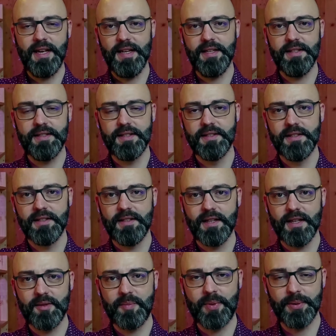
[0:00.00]
and end
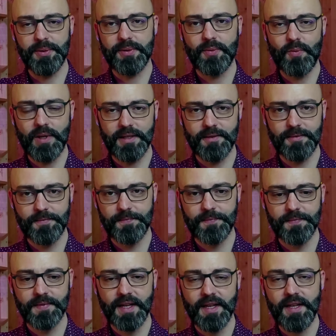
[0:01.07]
at 0.1.
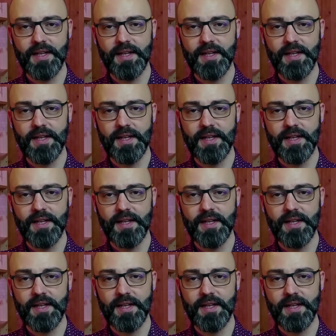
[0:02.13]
